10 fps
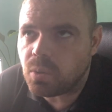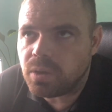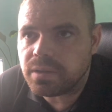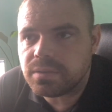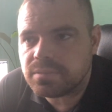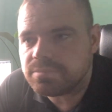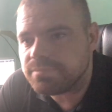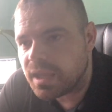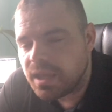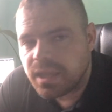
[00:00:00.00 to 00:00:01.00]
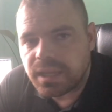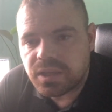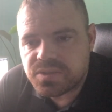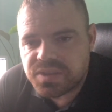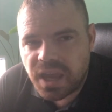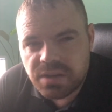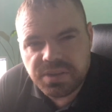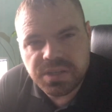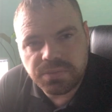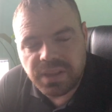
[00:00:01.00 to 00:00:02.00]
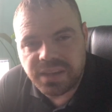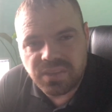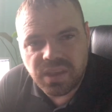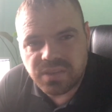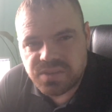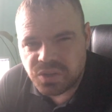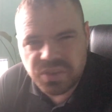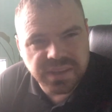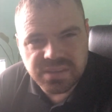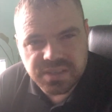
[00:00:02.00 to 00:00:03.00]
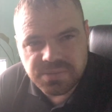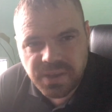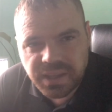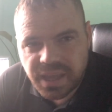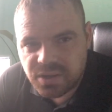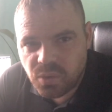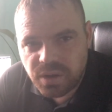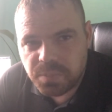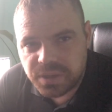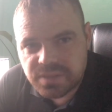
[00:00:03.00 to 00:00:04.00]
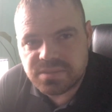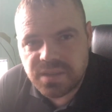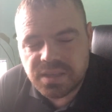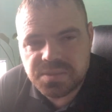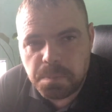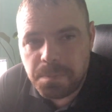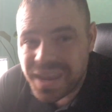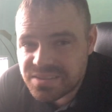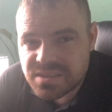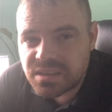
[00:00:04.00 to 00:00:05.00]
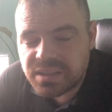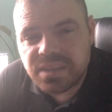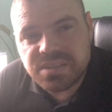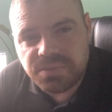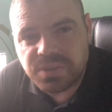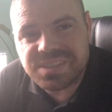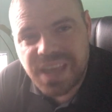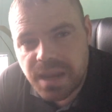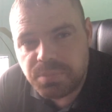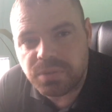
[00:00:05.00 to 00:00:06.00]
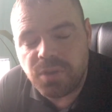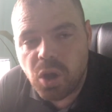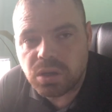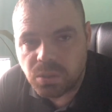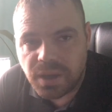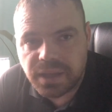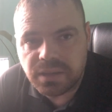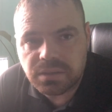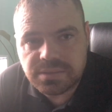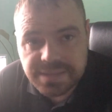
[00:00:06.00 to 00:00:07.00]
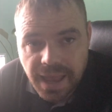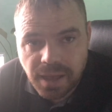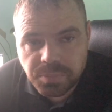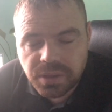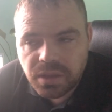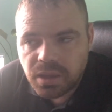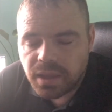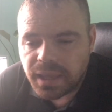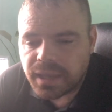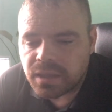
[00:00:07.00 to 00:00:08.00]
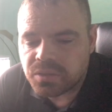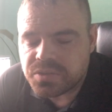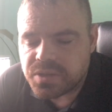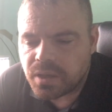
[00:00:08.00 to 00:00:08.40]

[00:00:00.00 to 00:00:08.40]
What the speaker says: one is kind of it's under like the DeFi category, but it's basically a different type of ROI Dapp. And